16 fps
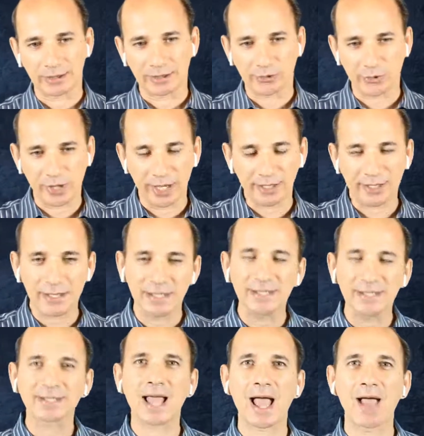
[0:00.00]
creating
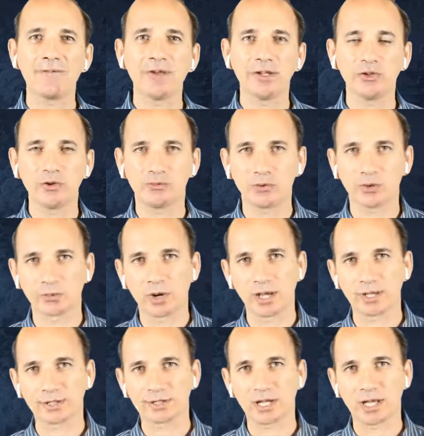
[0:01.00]
this avenue for
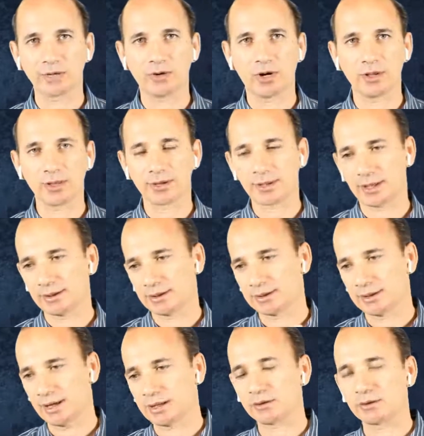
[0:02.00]
myself other than the
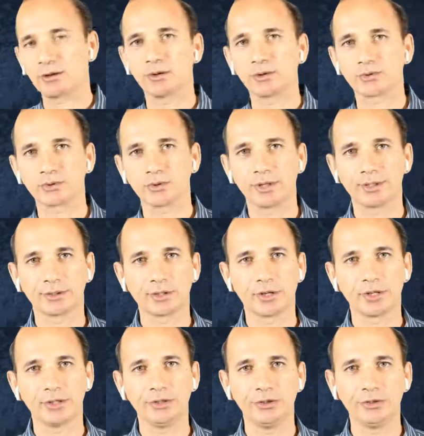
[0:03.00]
technical side that
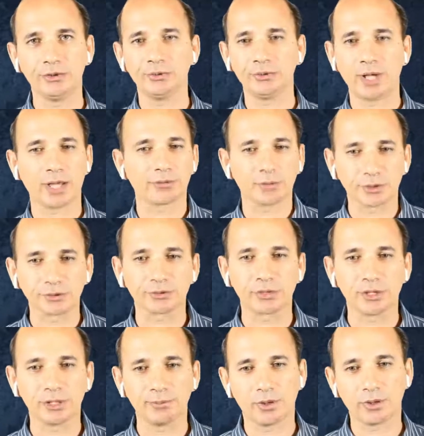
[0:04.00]
I knew that was
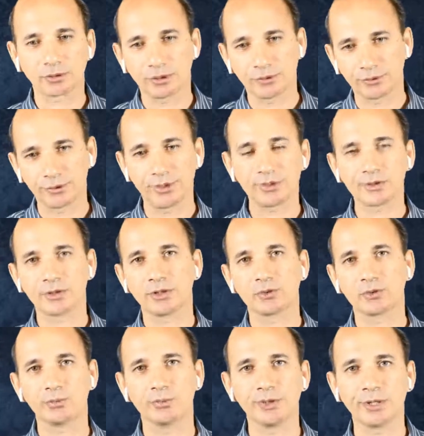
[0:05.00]
really part of the
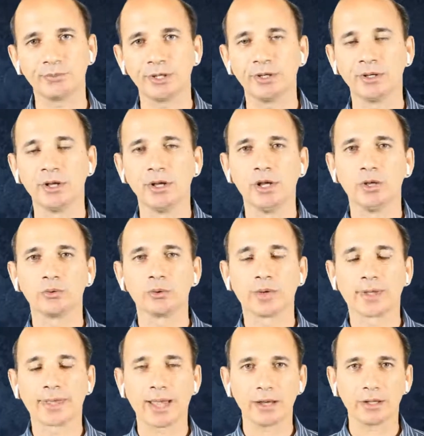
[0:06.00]
destiny to bring me
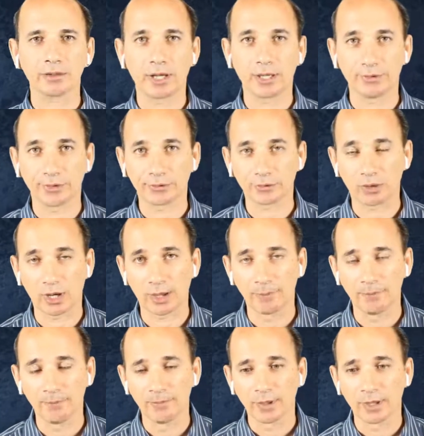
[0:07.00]
to Canada at that
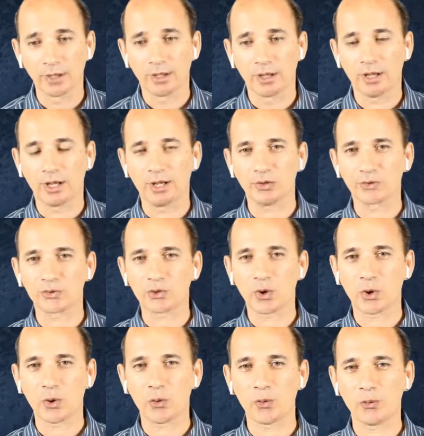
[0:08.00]
time.
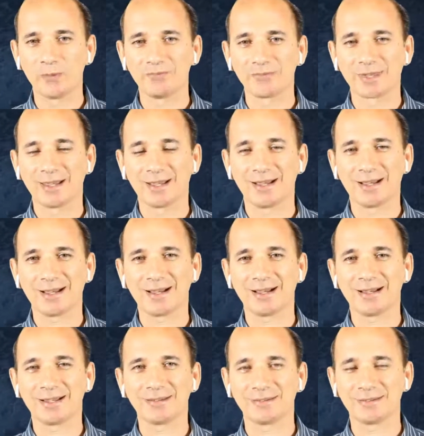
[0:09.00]
So
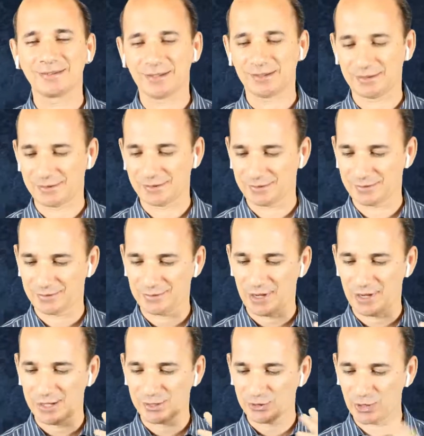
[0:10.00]
uh,
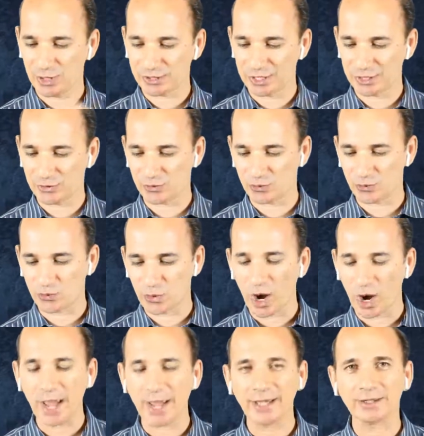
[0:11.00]
I started
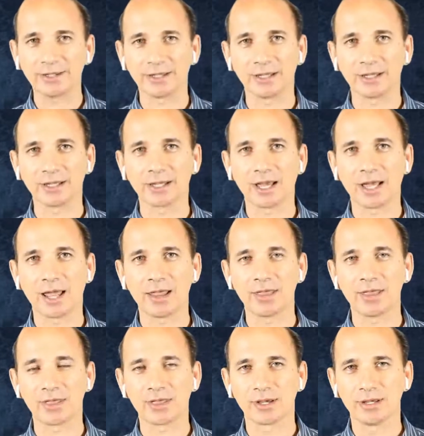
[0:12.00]
writing,
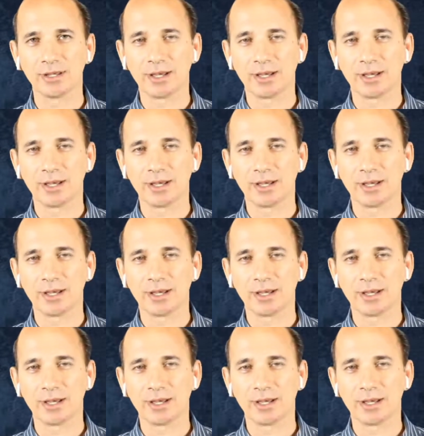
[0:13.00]
and